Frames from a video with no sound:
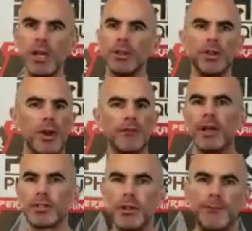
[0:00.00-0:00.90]
You don't have to
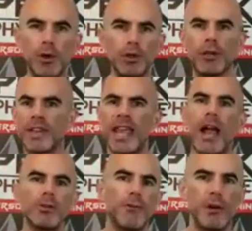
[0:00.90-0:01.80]
measure your food. You don't have to
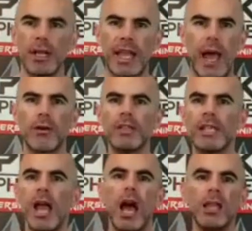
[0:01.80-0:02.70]
count your fucking calories
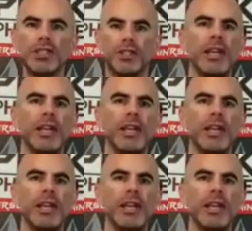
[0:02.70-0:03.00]
unless you